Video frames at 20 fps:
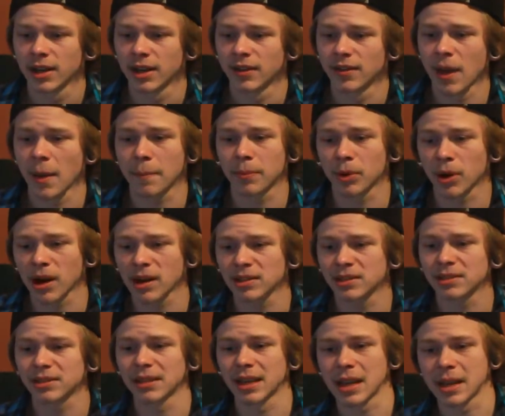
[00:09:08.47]
That price
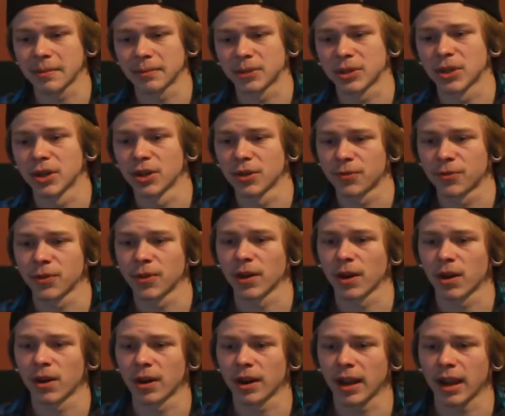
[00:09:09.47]
seems good for the
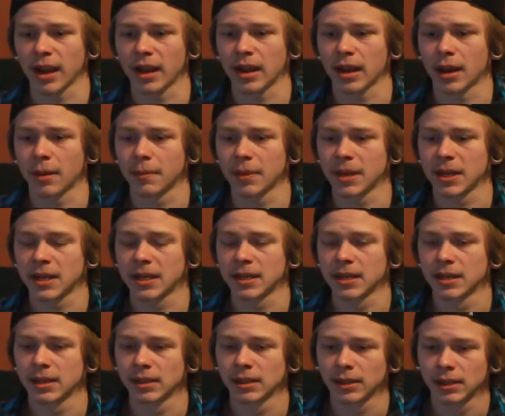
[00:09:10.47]
RDA. I mean,
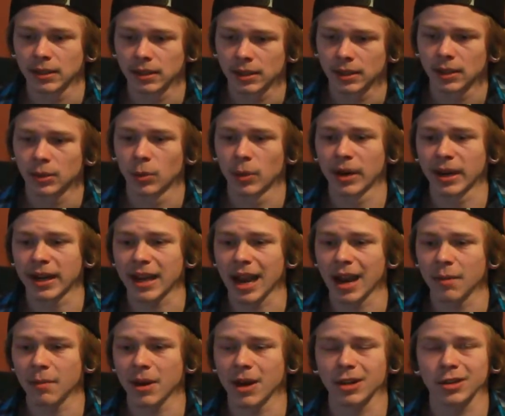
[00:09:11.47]
when it
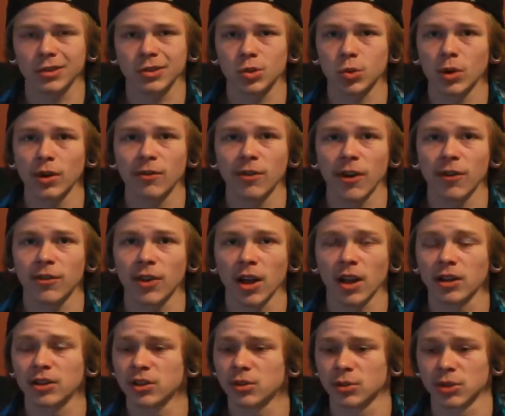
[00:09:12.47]
came out,
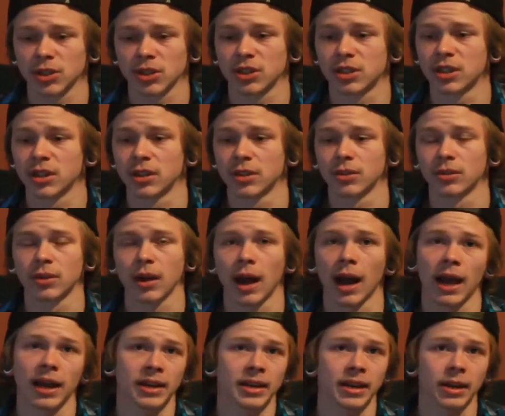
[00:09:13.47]
$25, it was a steal. I
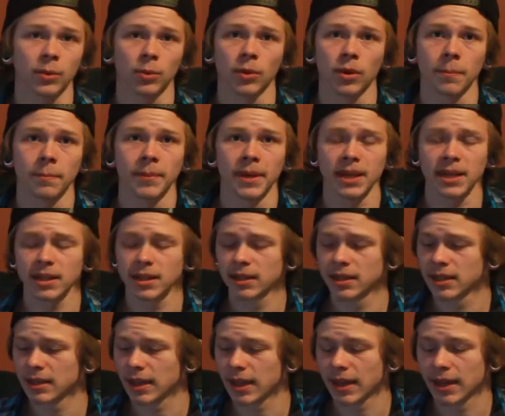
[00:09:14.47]
had to get one
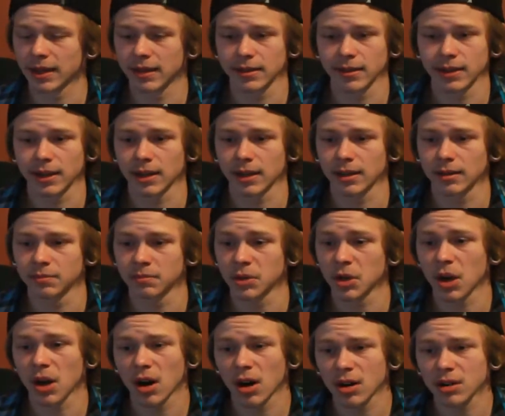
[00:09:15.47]
immediately, and
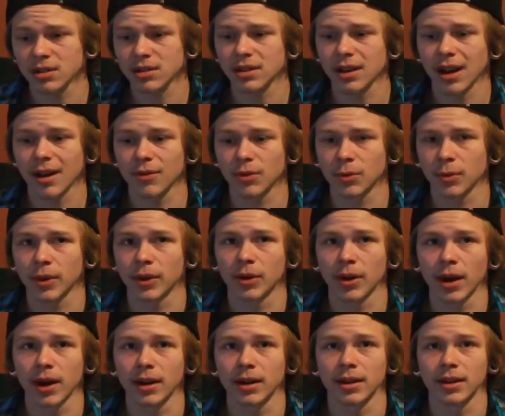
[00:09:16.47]
honestly, I haven't
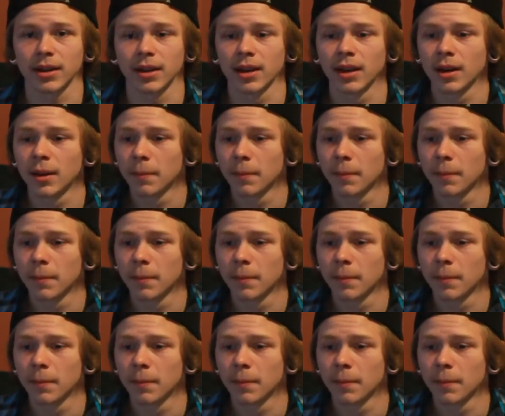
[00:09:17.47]
regretted it.